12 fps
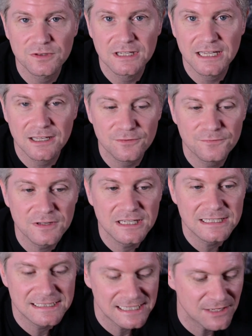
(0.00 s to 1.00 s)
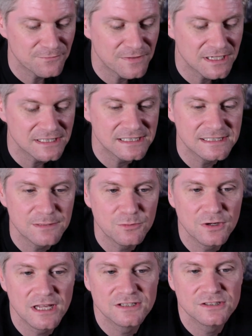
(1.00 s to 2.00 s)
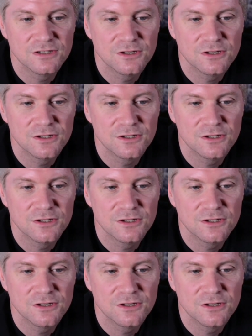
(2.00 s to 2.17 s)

the little infinity symbol next to